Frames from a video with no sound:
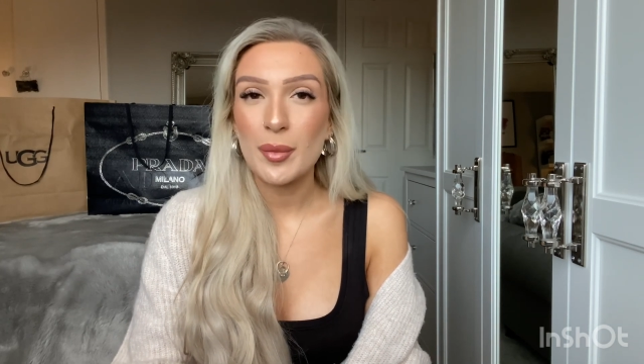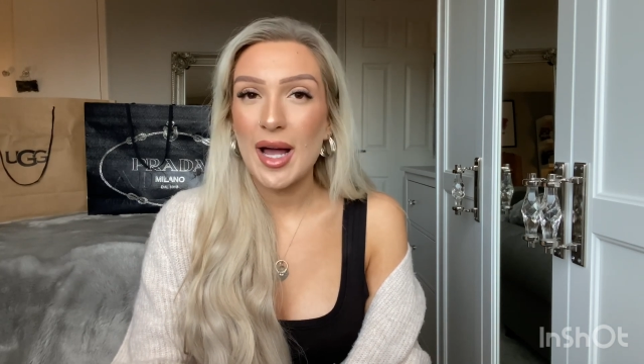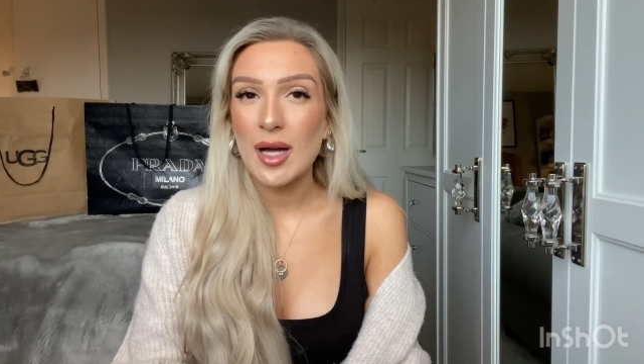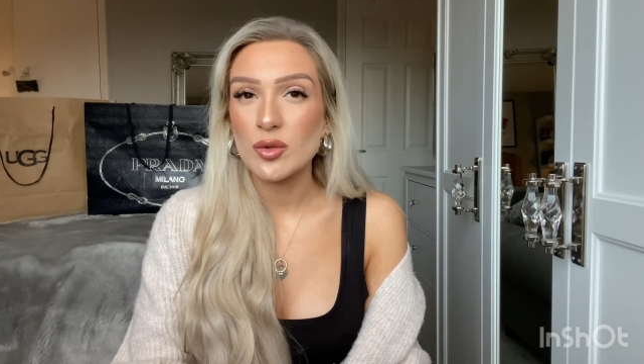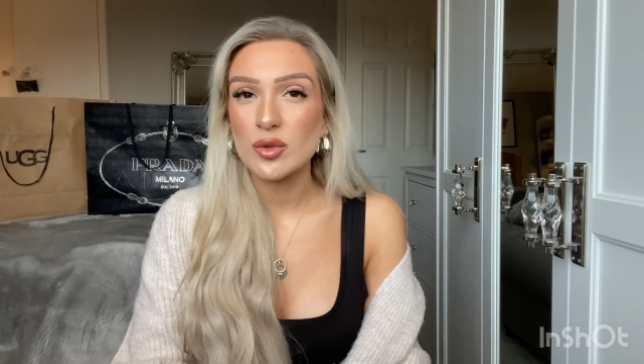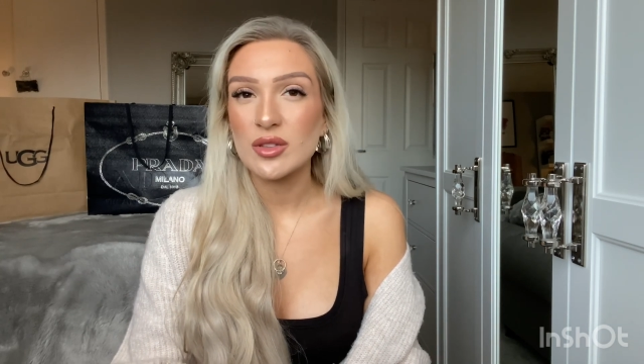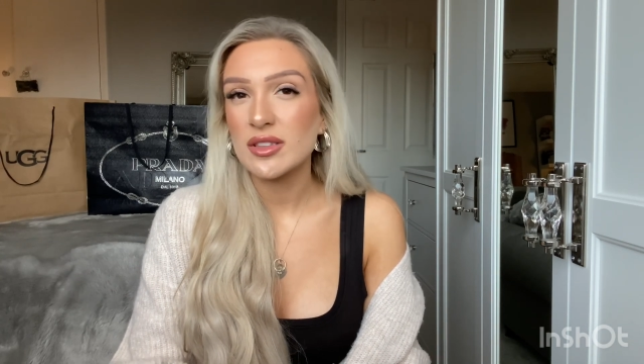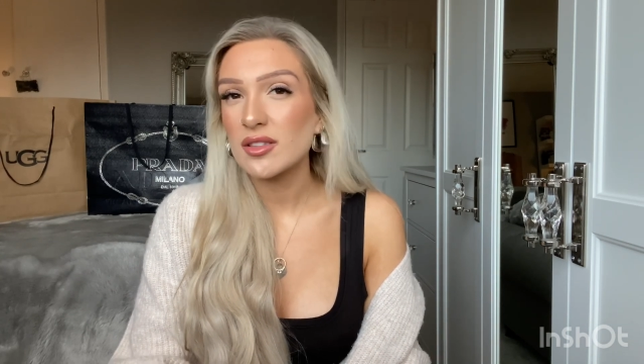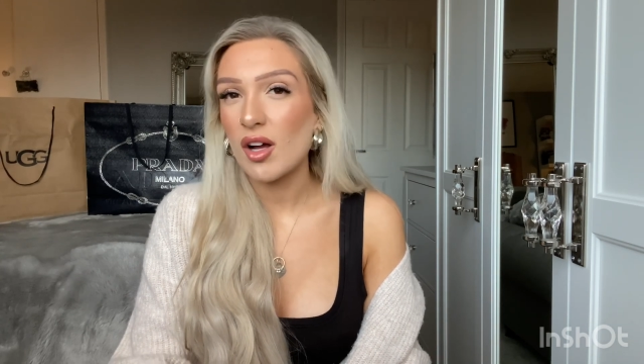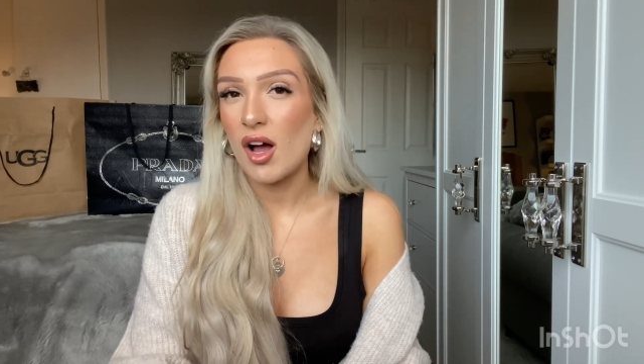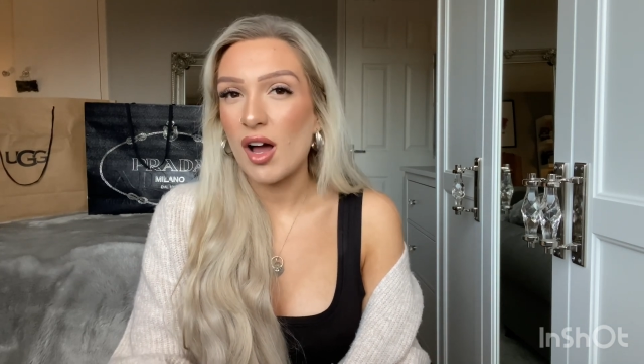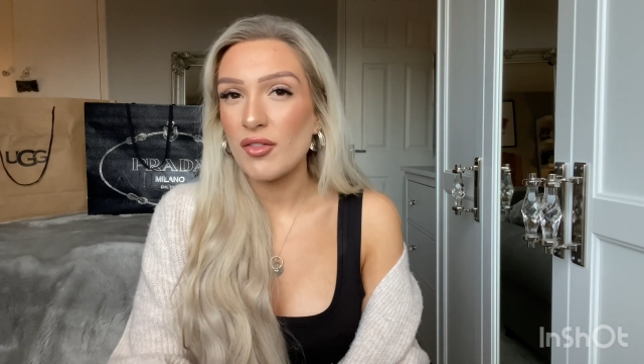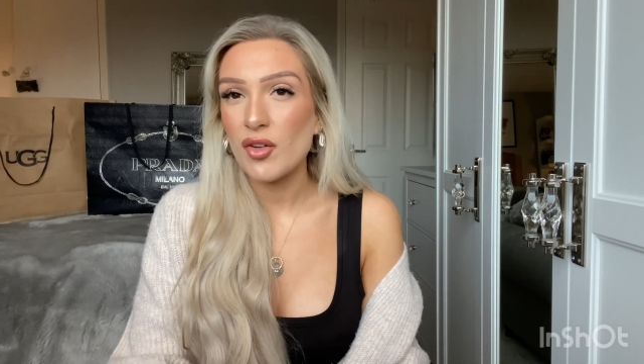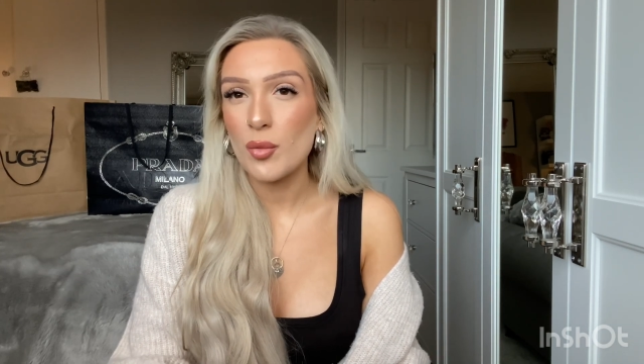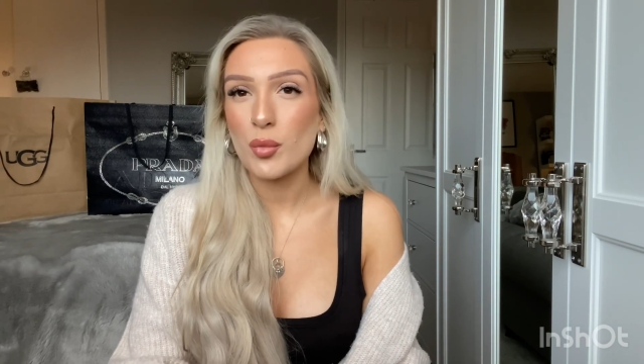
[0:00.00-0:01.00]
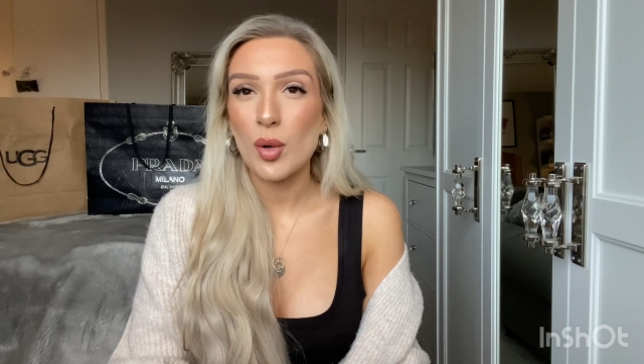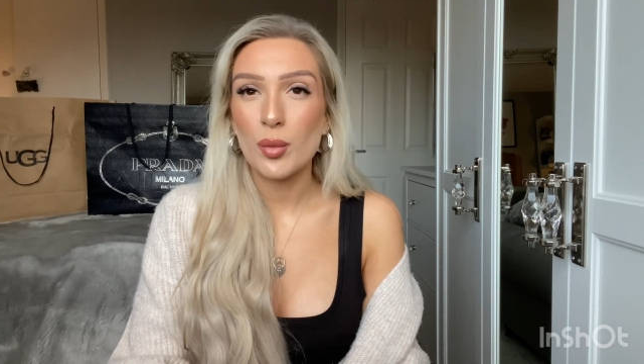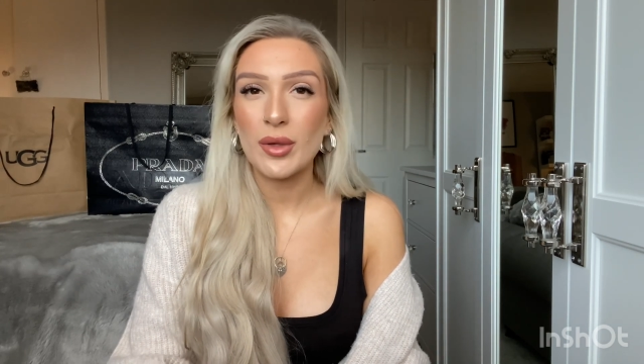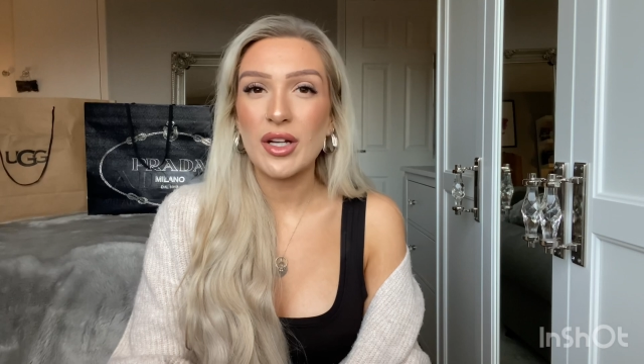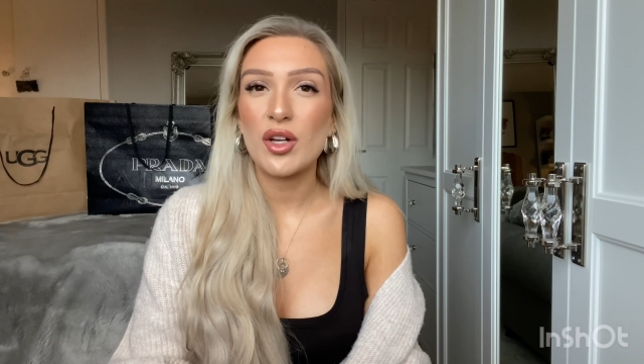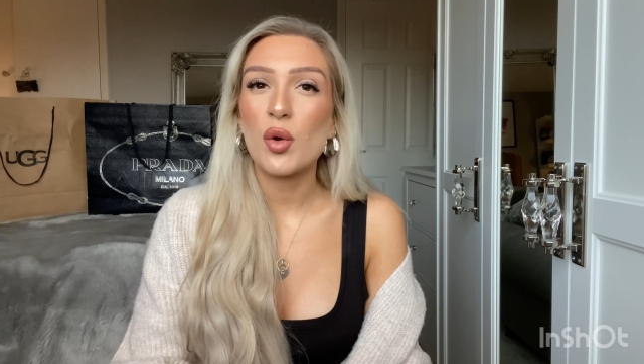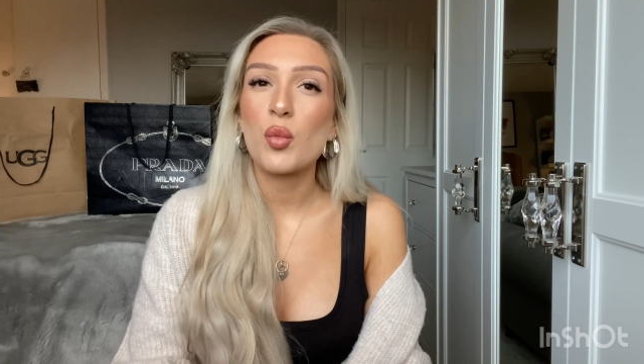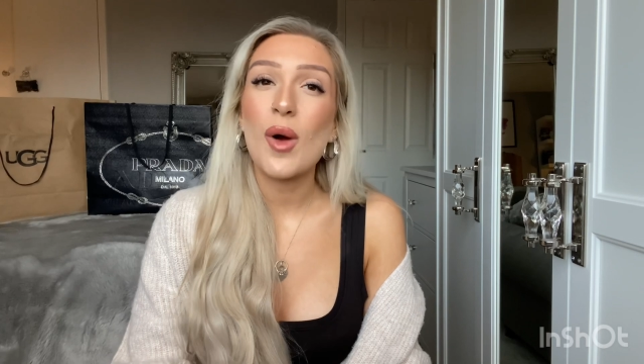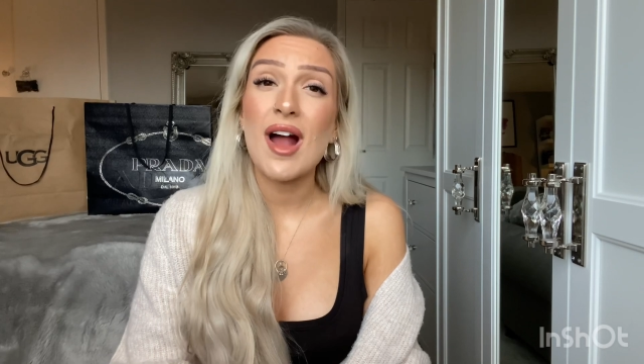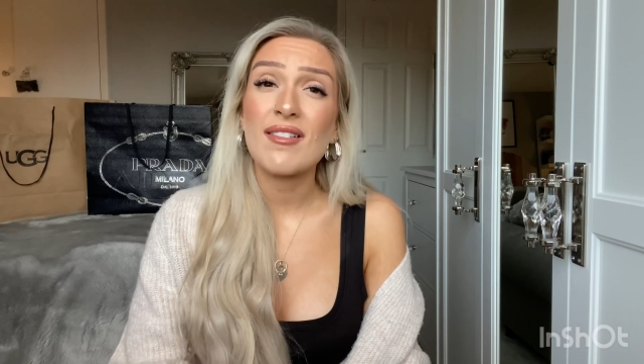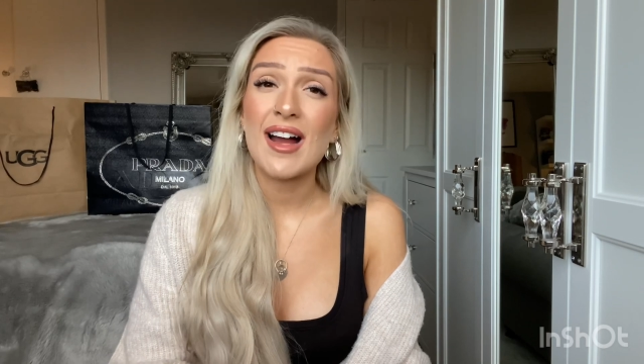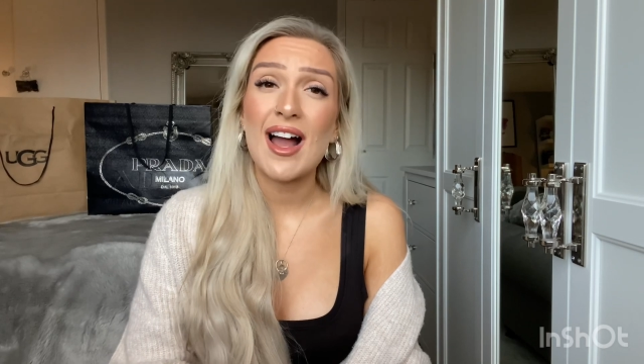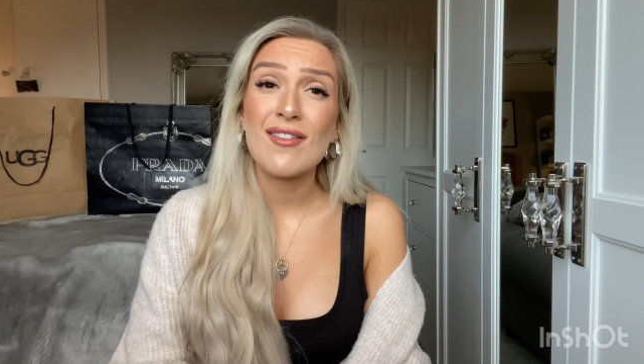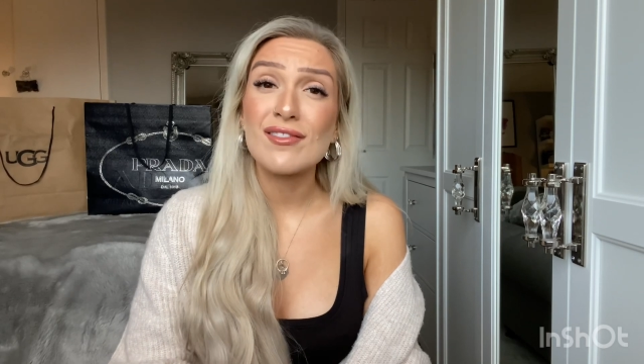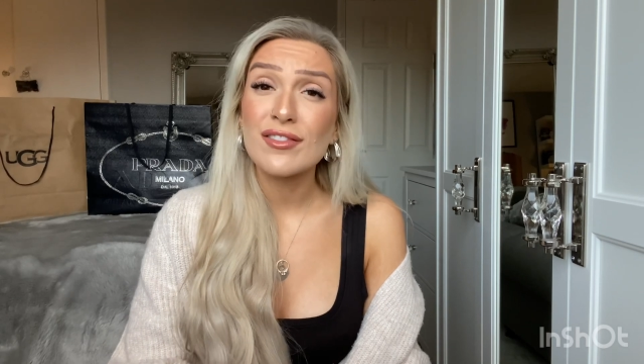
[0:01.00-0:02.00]
on a scarf that I'm probably going to wear a
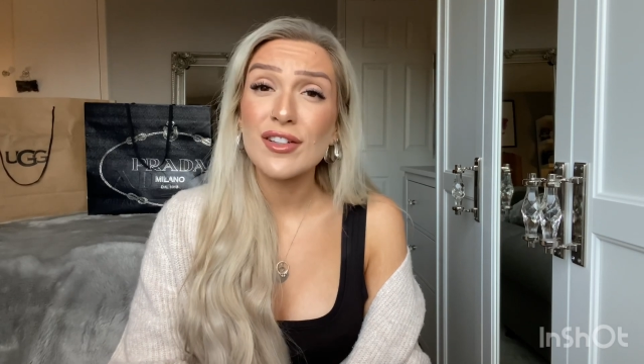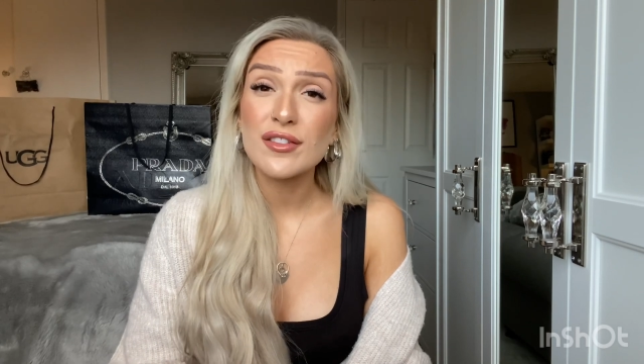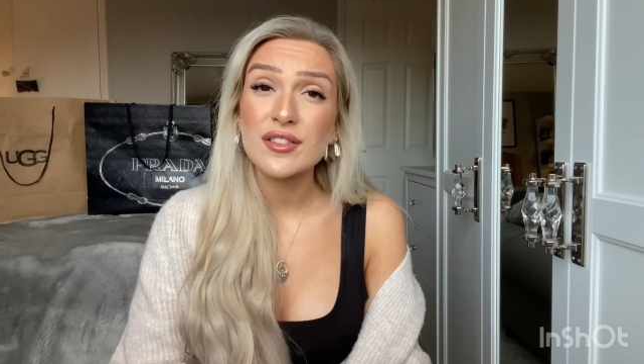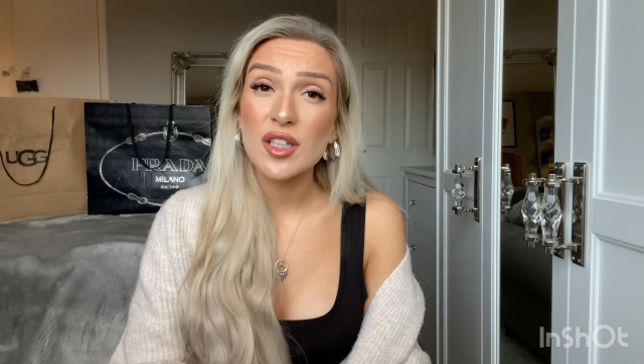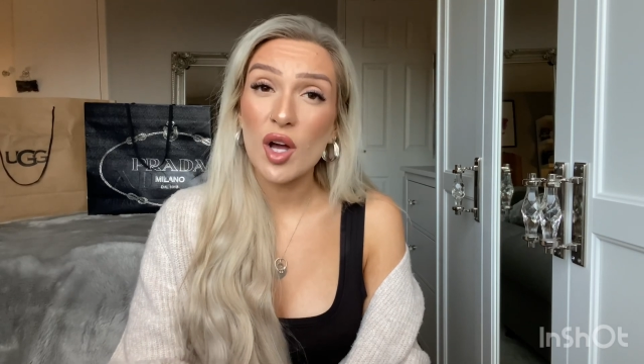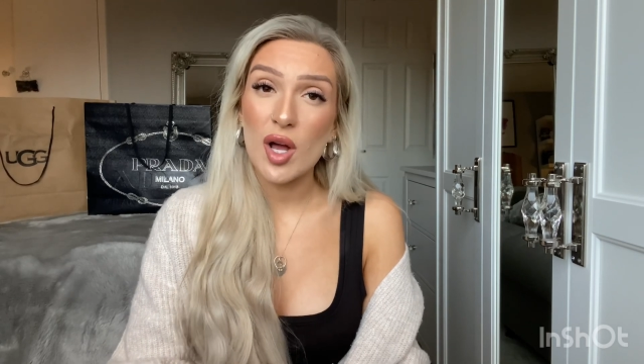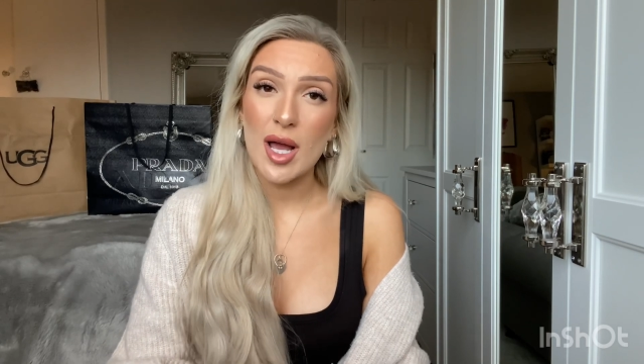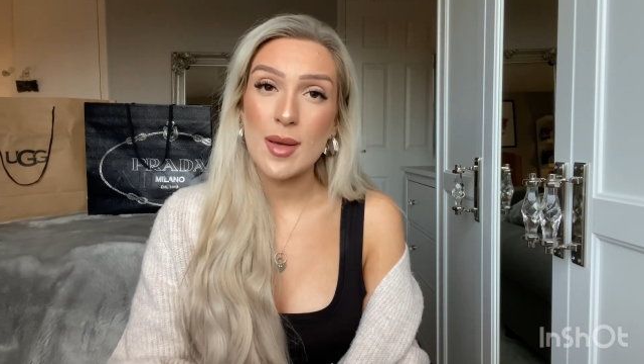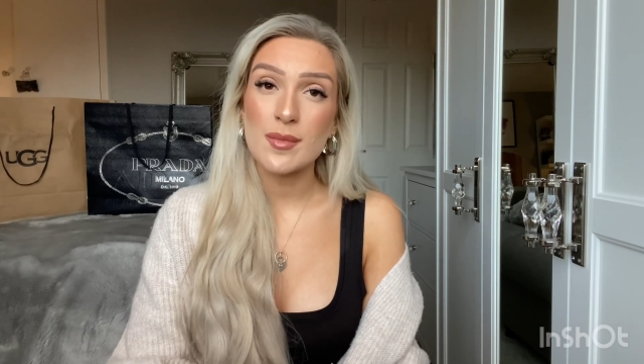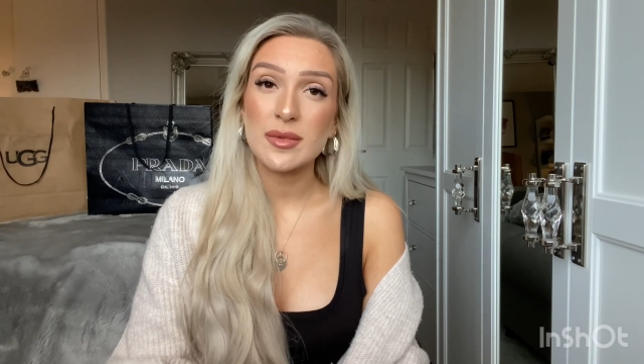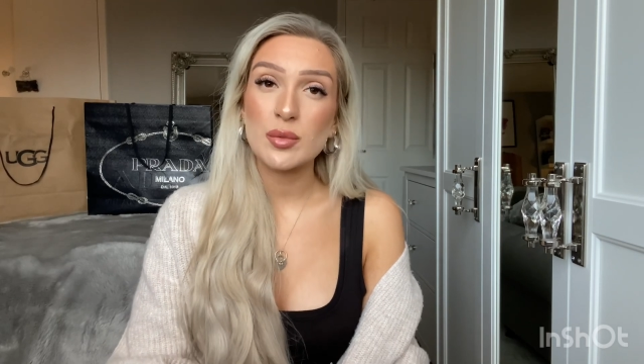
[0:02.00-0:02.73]
handful of times